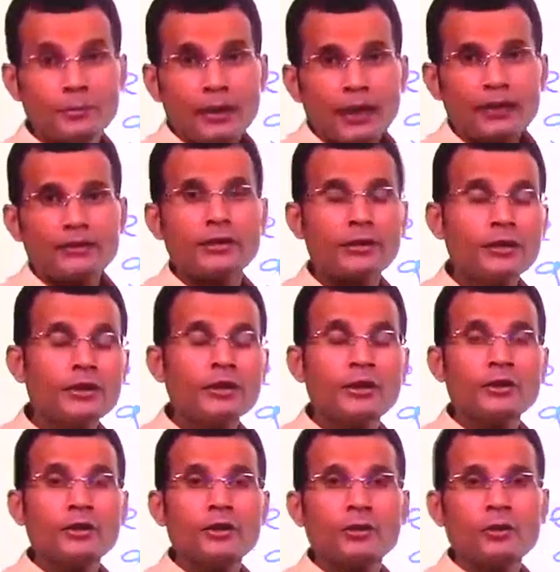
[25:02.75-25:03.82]
That is a
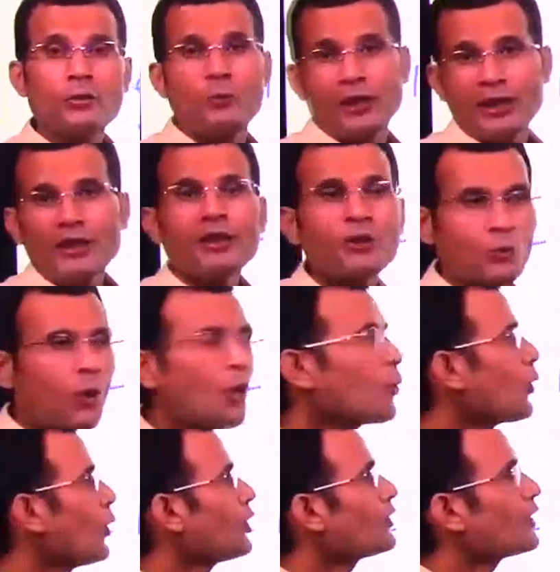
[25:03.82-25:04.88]
very wrong
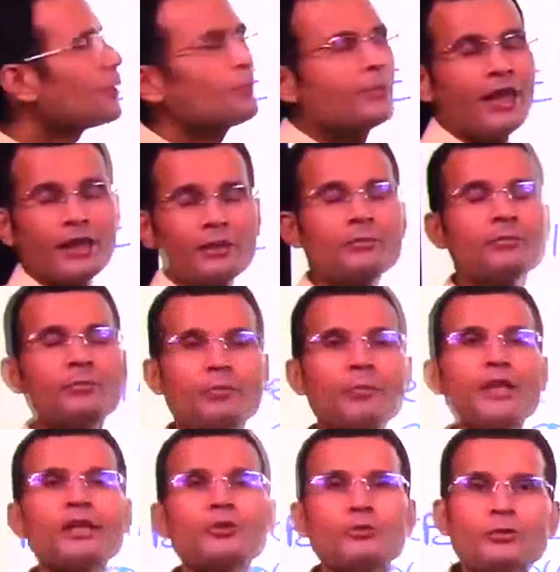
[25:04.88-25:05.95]
concept that
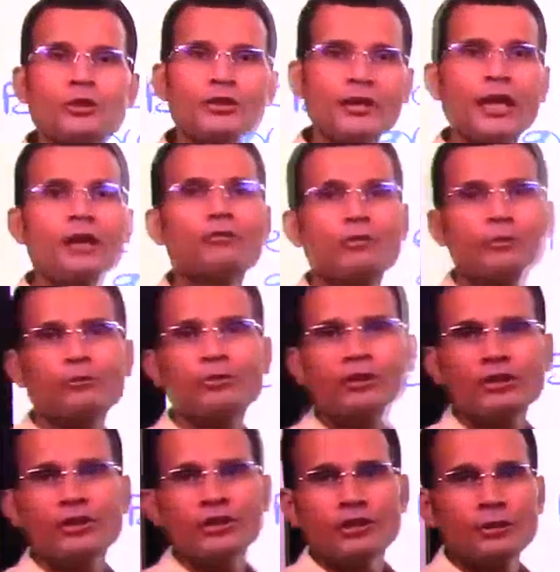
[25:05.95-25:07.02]
many students have from
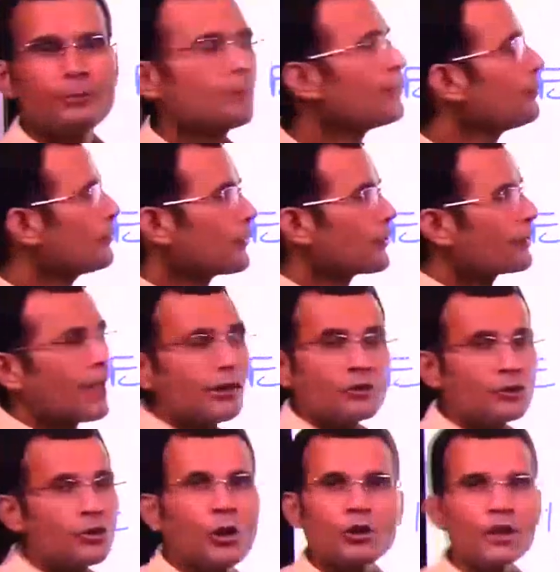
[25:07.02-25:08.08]
first year. That's
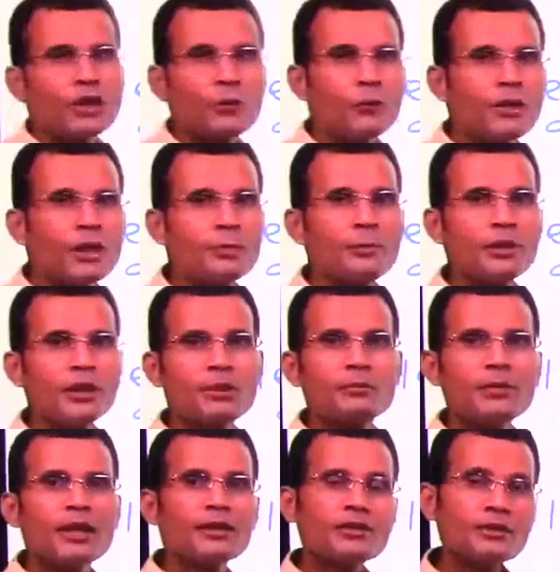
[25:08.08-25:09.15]
not equilibrium,
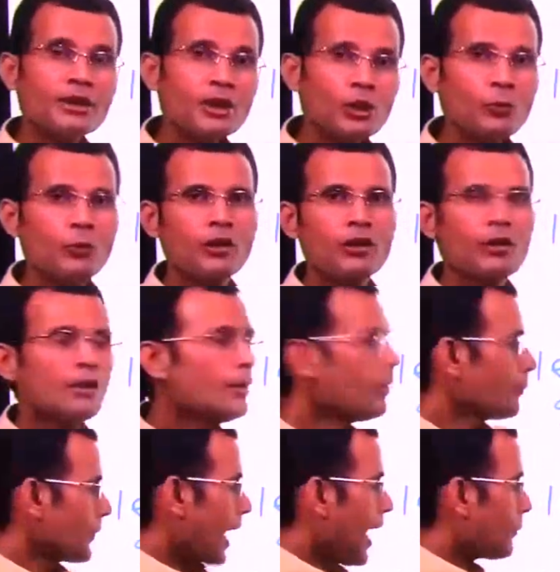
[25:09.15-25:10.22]
that's equal.
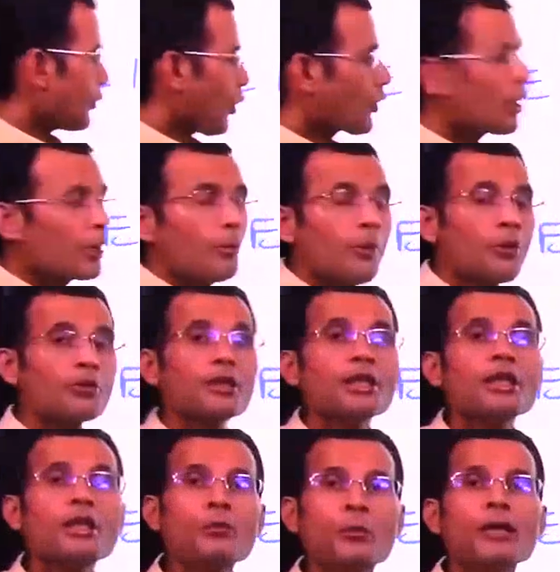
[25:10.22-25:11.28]
I'm talking about
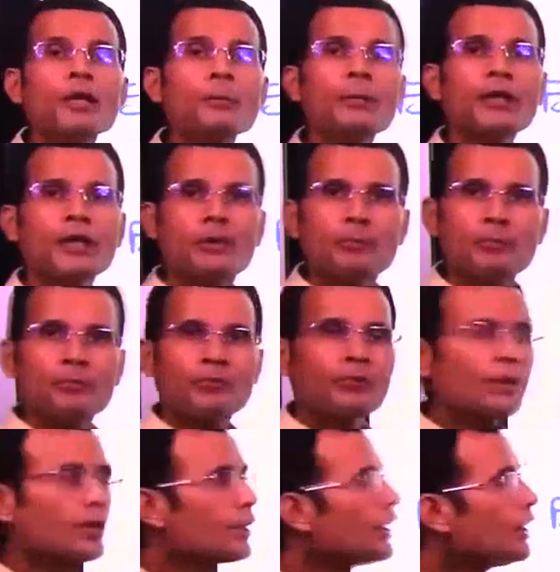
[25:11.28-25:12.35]
equilibrium.
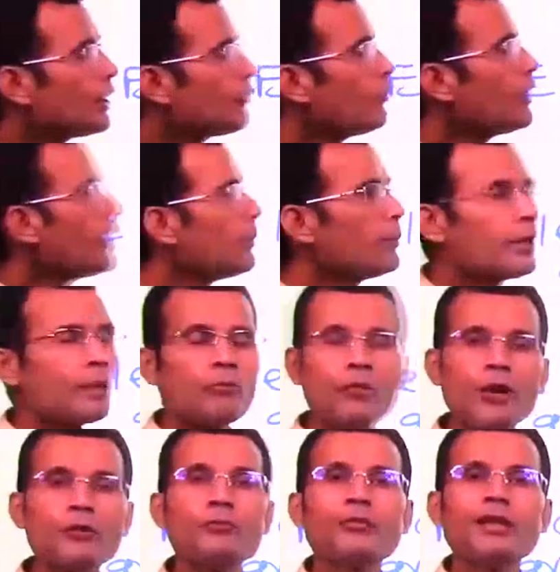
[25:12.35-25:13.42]

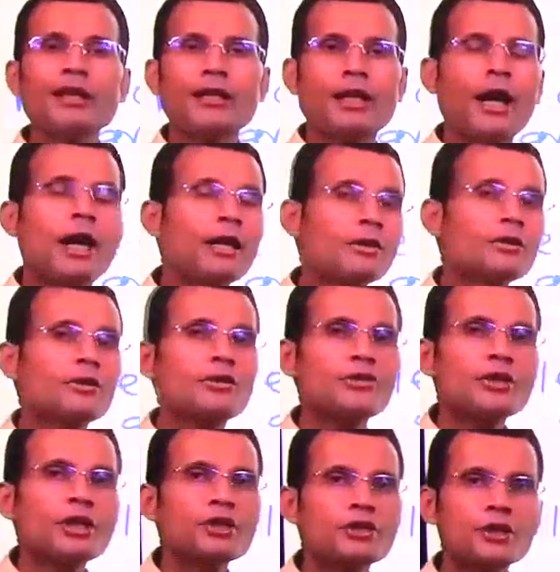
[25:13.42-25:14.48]
When will an ion
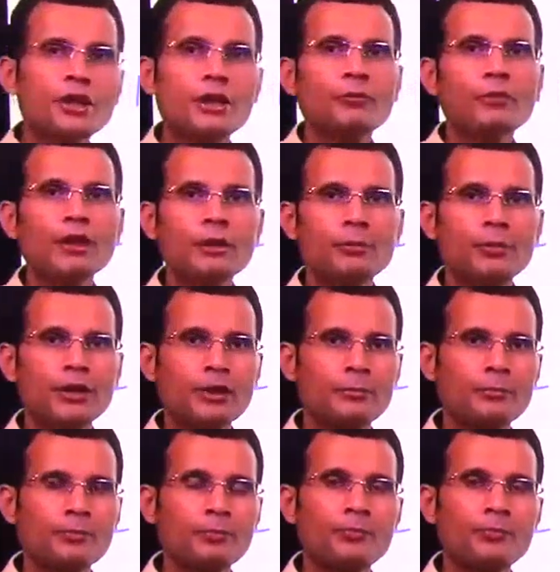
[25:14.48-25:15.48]
reach equilibrium?